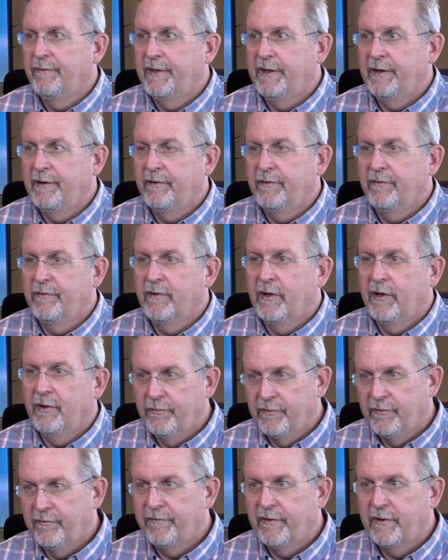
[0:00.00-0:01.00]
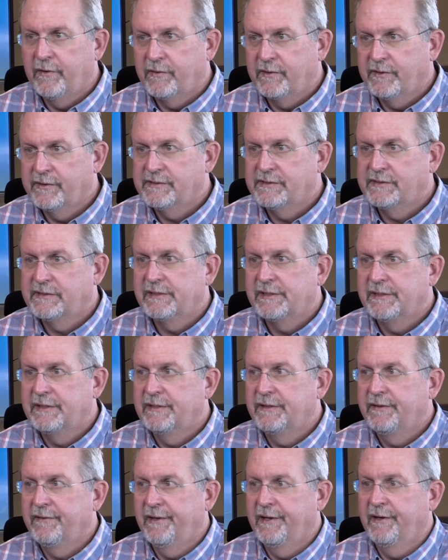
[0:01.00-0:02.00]
They're owner-focused,
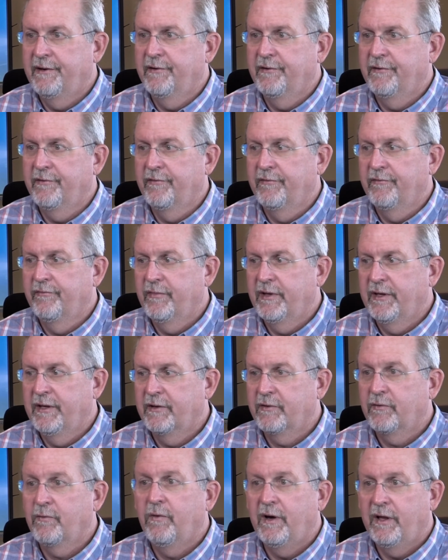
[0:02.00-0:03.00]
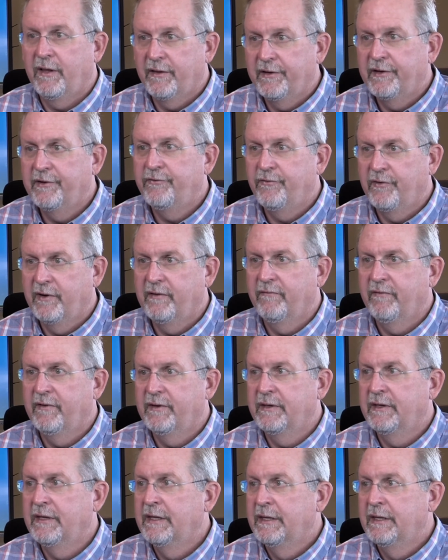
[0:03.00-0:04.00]
they're
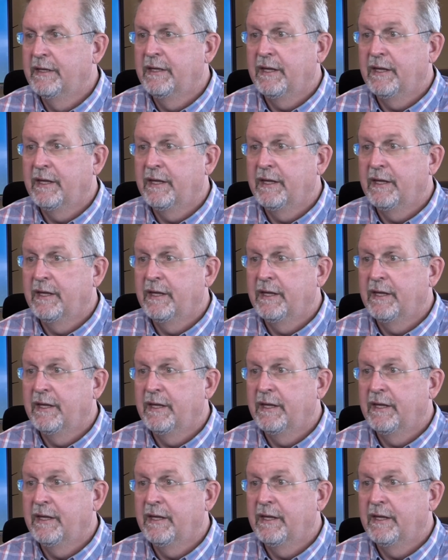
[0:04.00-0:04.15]
quality-driven,